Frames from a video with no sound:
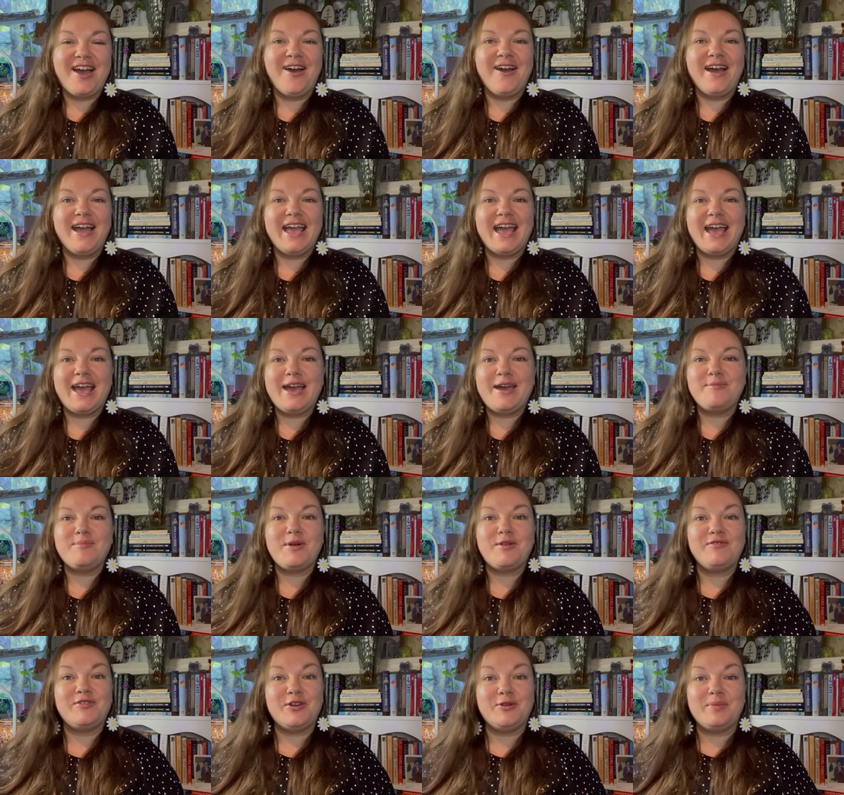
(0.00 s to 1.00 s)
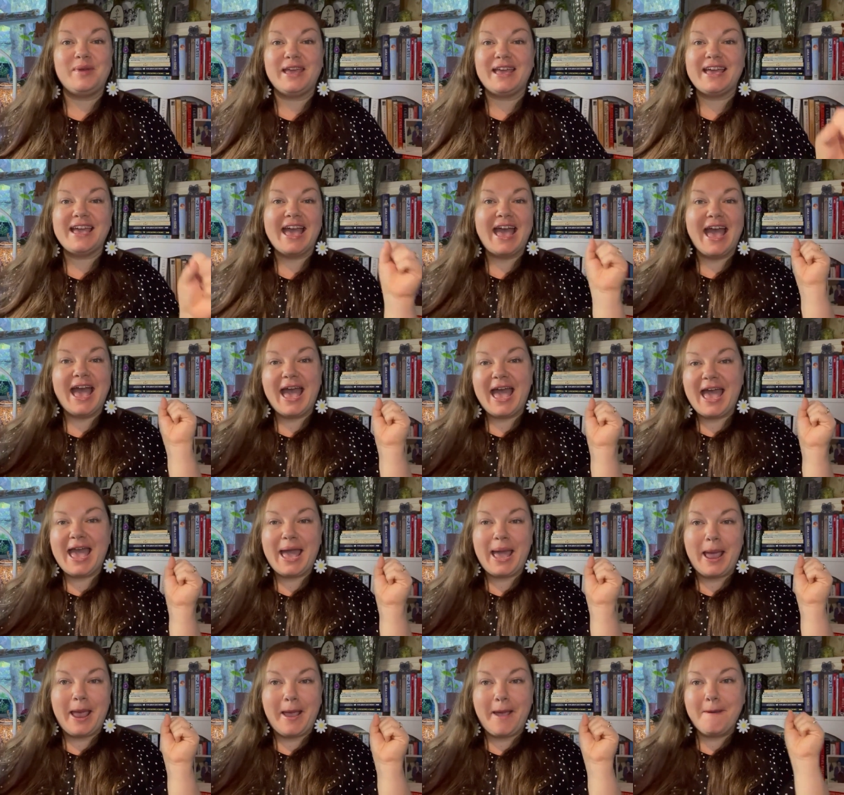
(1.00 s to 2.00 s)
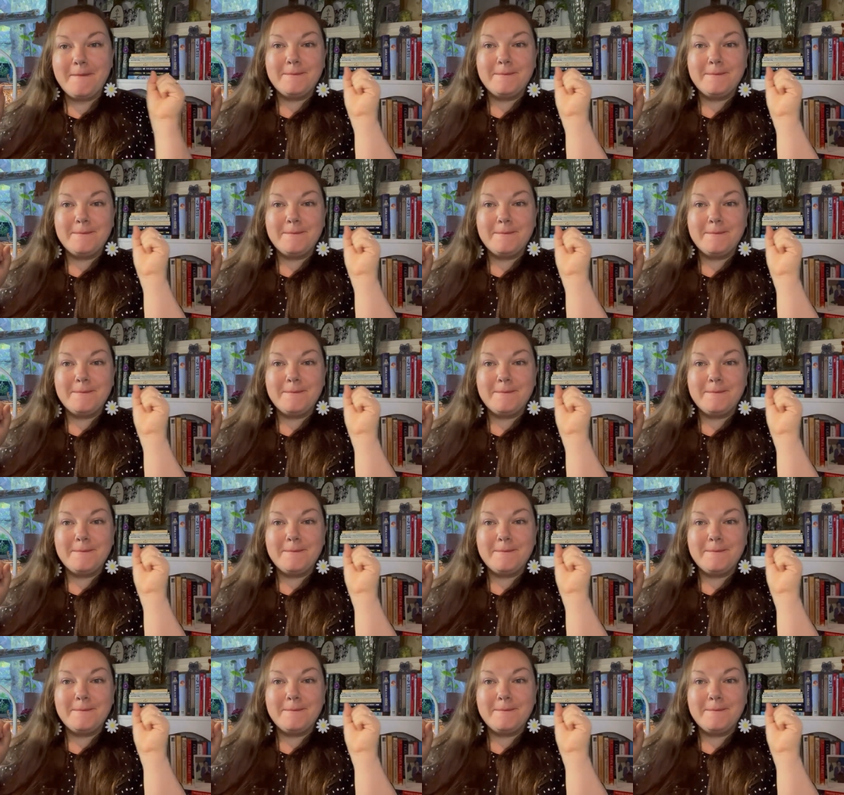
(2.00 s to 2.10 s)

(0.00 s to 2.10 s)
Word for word: I am filming a